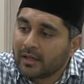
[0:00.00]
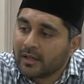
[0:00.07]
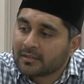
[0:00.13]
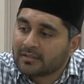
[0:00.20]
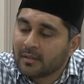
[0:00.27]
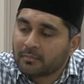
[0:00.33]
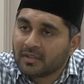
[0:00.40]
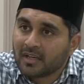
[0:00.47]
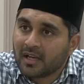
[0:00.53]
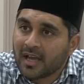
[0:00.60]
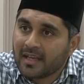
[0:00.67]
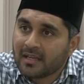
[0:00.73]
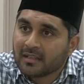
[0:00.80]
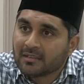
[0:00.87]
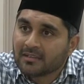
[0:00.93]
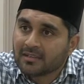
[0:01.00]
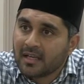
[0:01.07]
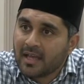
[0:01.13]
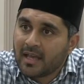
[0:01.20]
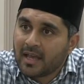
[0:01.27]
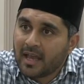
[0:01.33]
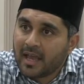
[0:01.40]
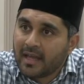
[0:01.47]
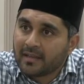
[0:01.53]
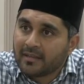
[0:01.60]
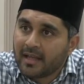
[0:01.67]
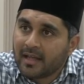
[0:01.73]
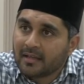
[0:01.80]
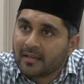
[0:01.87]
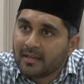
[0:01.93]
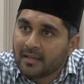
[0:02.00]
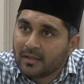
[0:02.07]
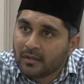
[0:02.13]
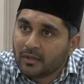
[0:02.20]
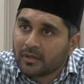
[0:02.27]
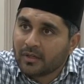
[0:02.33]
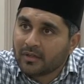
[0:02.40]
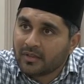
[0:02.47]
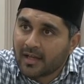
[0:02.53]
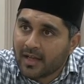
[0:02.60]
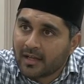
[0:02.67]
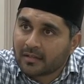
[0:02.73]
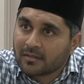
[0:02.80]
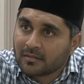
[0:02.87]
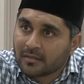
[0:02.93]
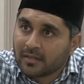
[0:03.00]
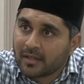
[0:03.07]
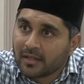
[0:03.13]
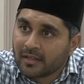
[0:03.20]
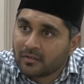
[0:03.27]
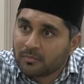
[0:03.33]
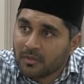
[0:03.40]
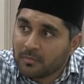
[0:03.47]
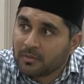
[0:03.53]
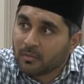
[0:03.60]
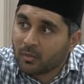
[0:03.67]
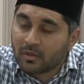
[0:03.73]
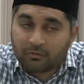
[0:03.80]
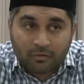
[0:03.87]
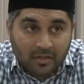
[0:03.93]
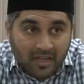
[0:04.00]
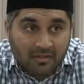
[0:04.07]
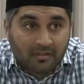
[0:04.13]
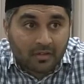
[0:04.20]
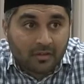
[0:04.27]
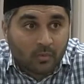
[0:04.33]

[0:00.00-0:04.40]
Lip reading: the guidance. And then he learned that his people were forgiven.